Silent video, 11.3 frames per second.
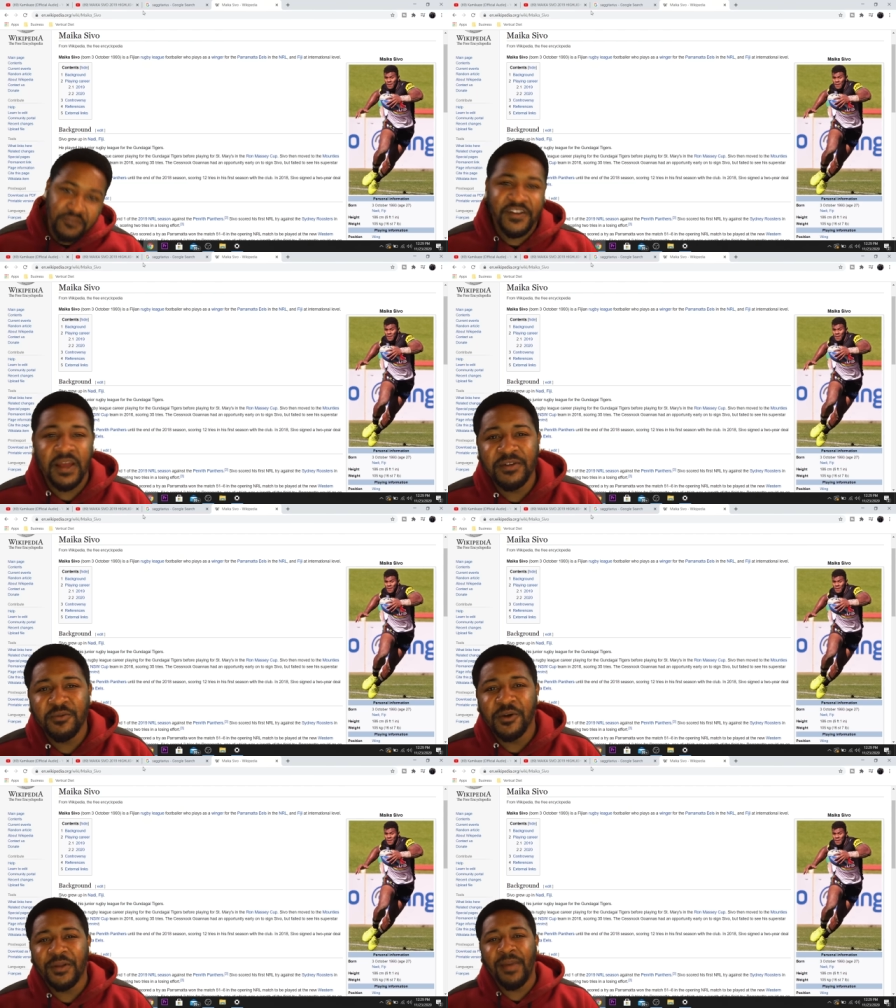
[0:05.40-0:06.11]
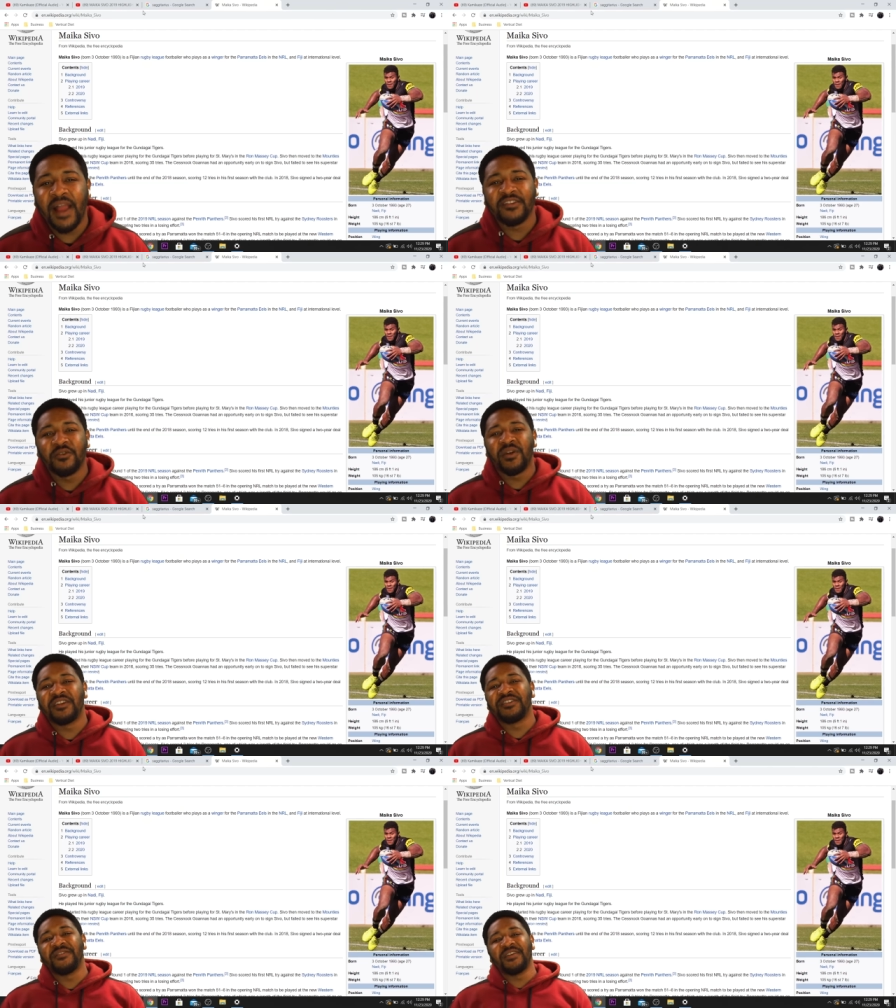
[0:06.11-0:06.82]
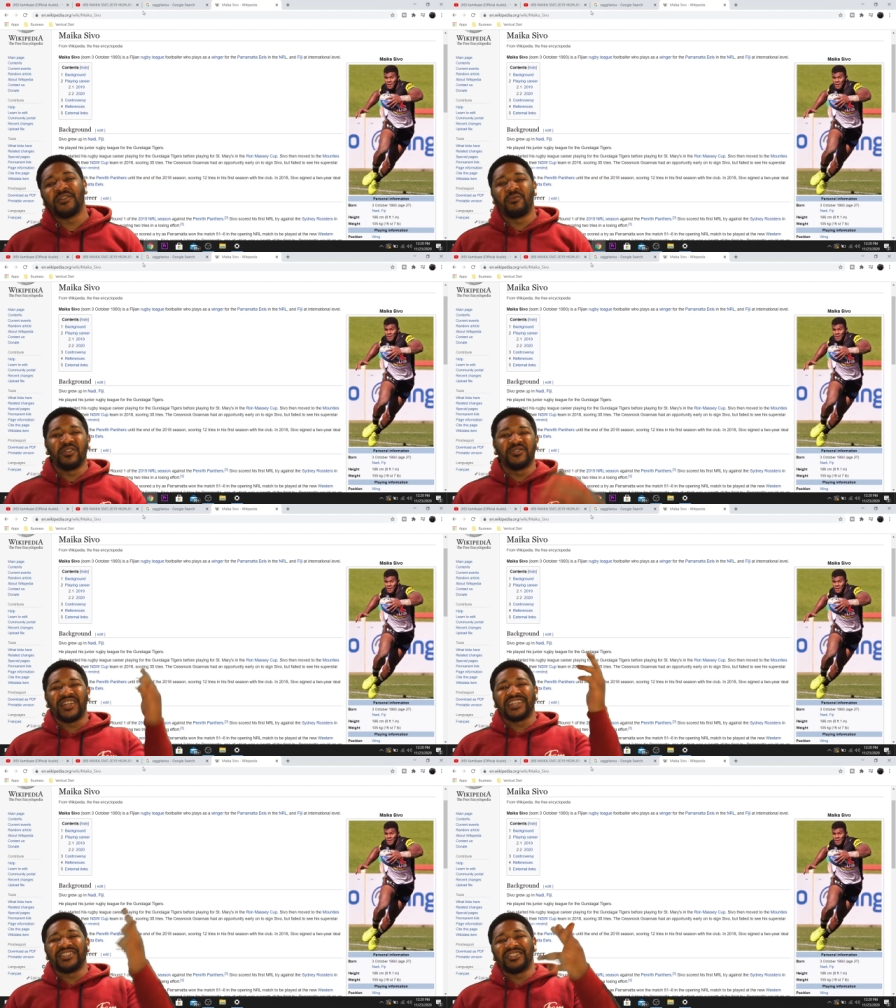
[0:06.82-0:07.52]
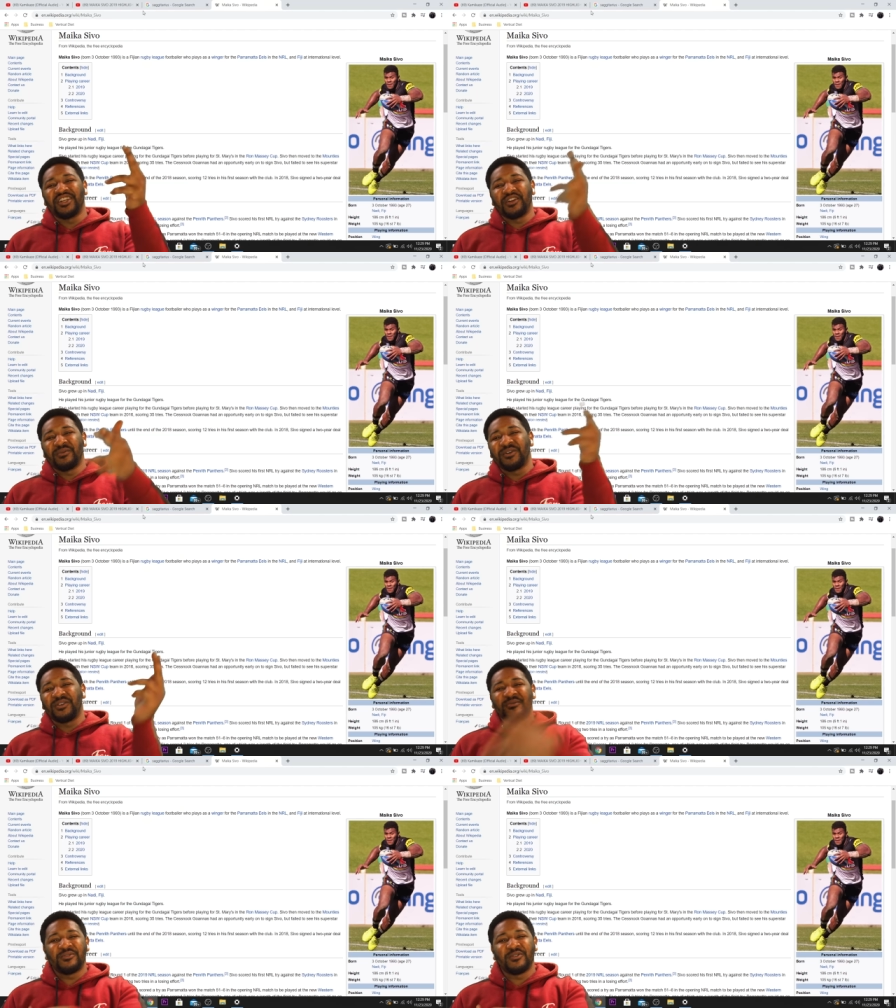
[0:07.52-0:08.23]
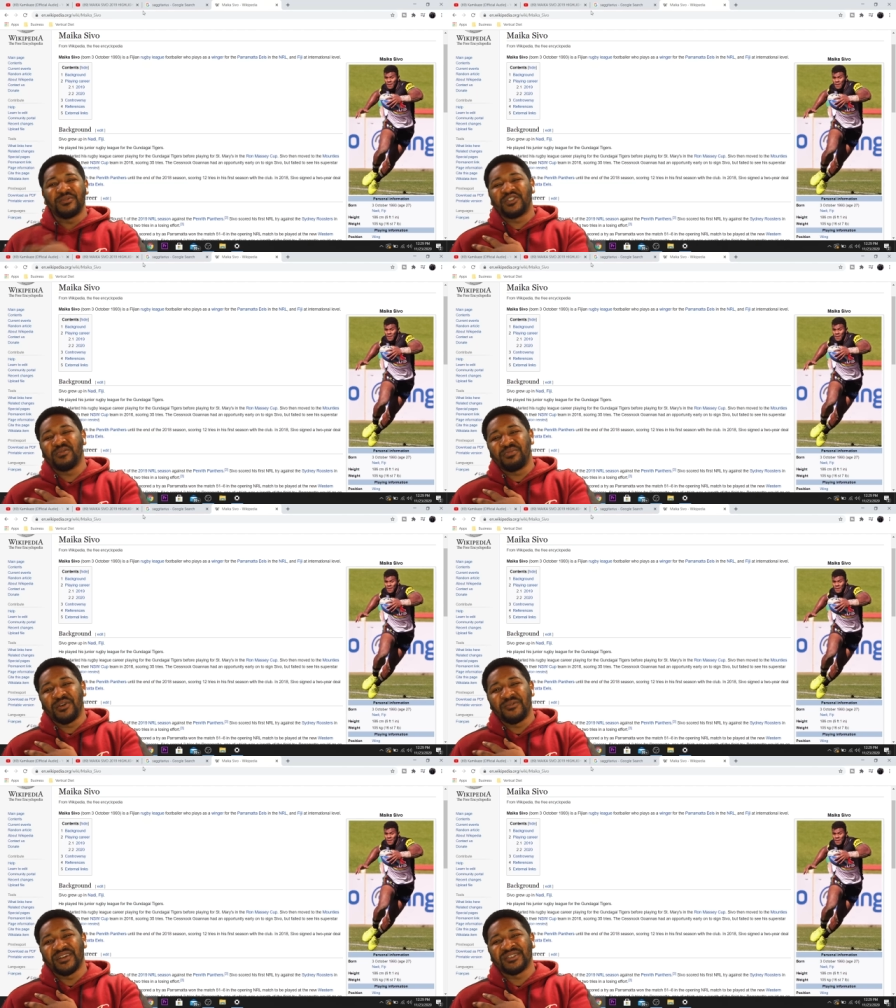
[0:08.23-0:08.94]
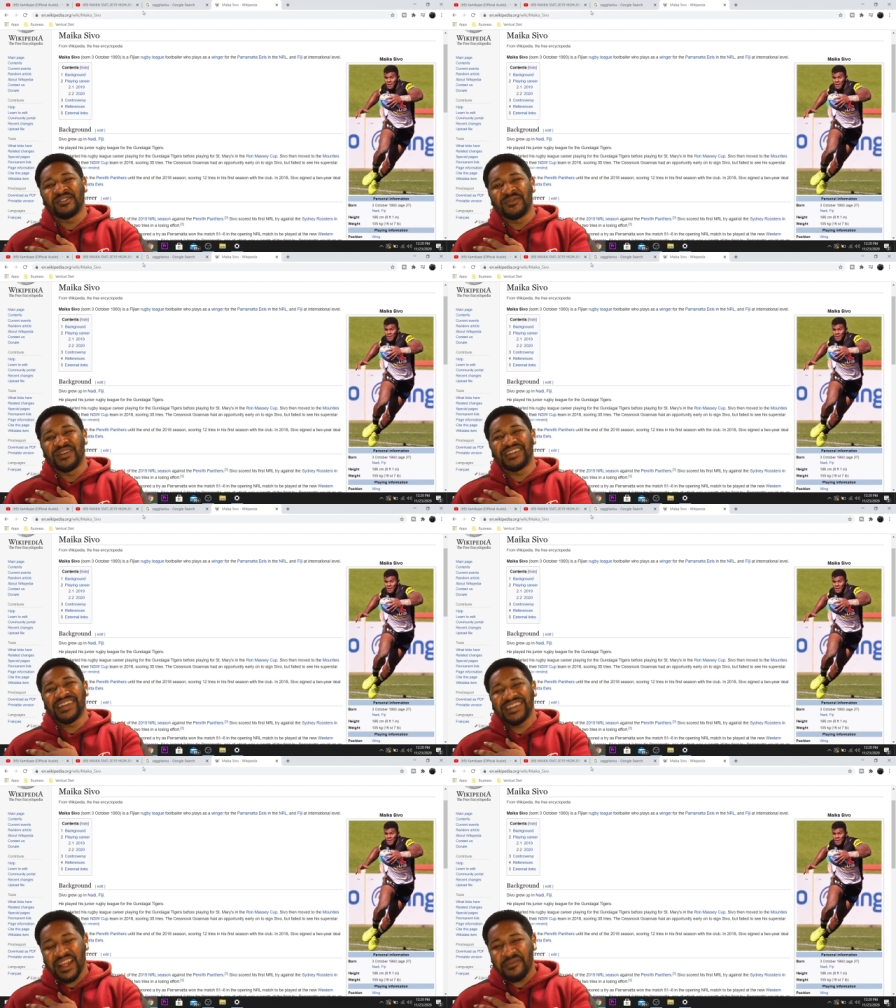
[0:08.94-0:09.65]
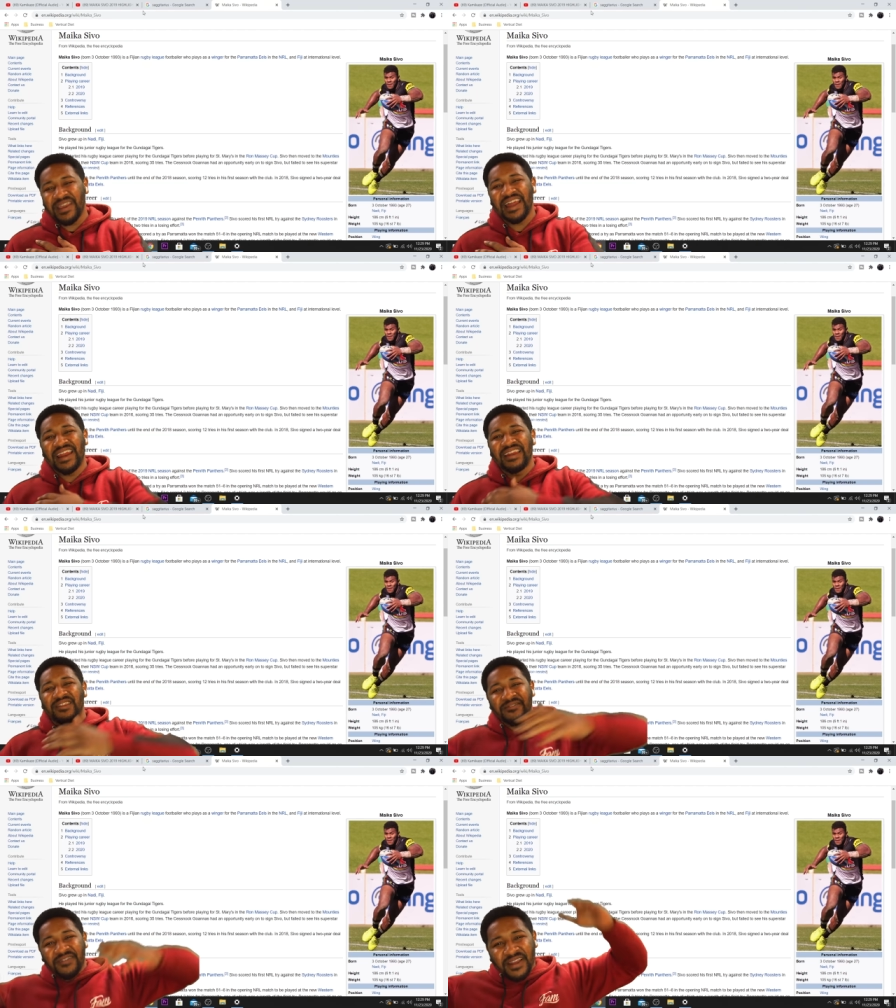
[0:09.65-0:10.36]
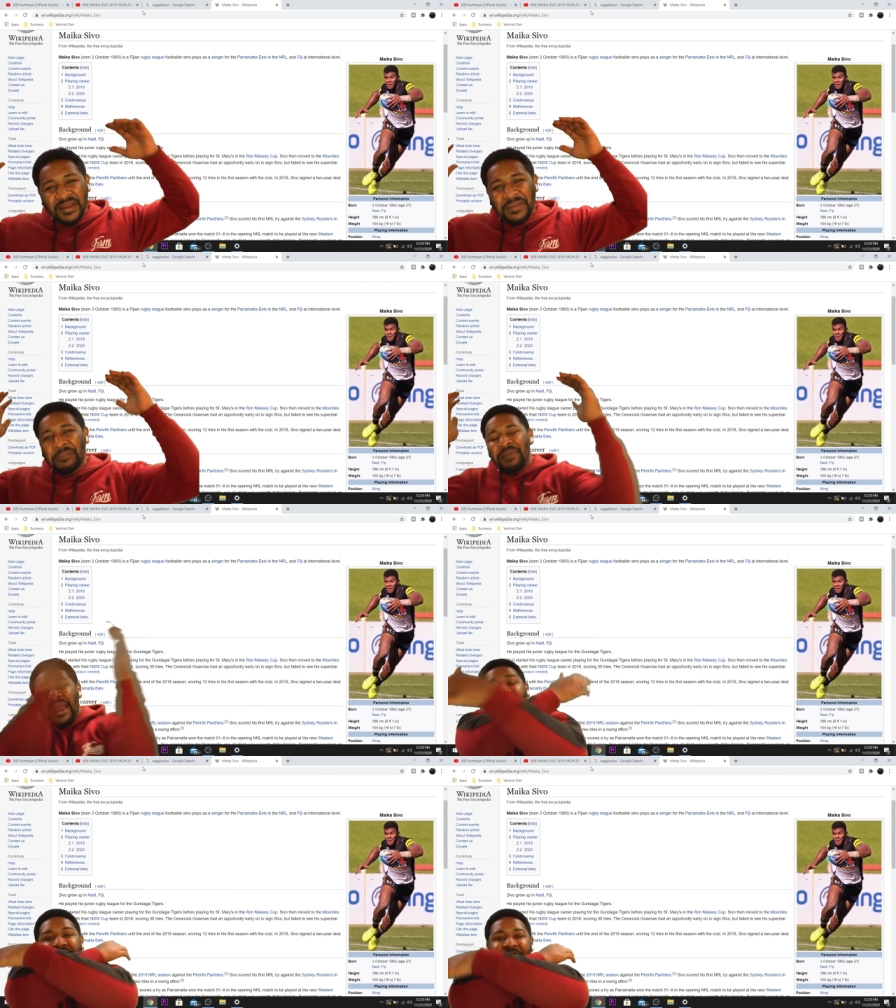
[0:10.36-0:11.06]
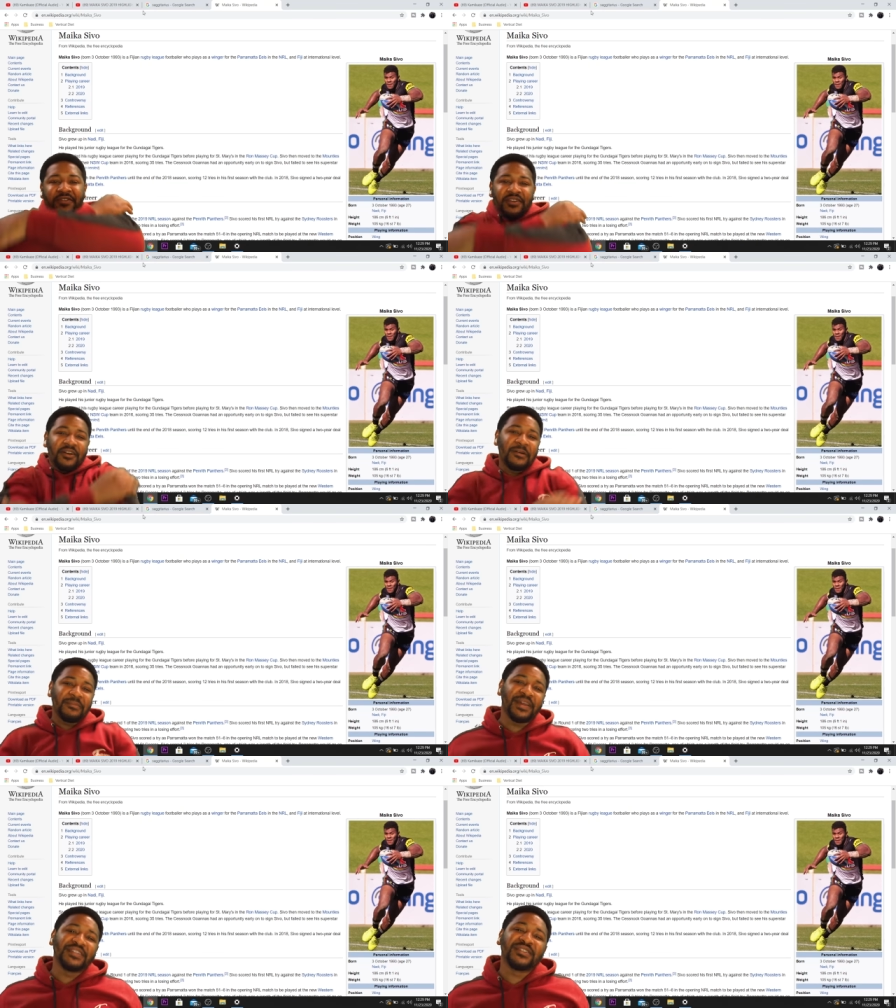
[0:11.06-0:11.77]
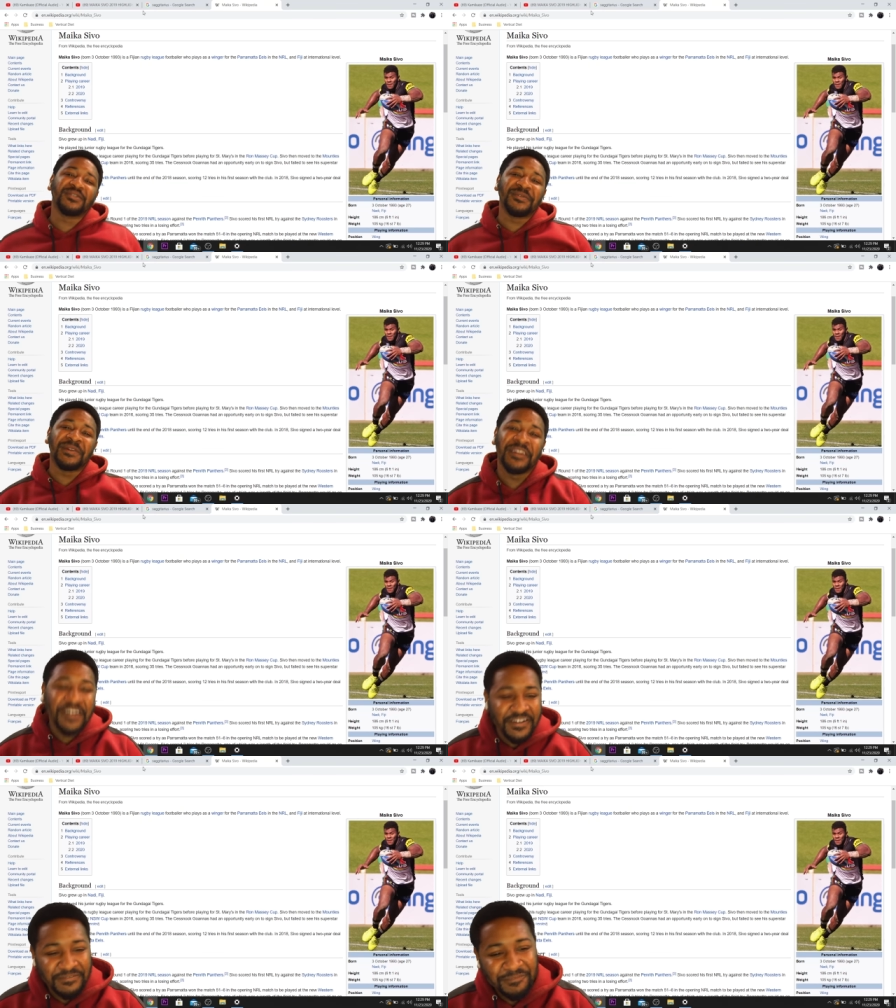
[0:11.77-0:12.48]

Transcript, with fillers: family? Welcome back to Rare TV, the Real Action channel on YouTube. It's your boy Rare Soul, and today we got another fucking banger for y'all, man. So look,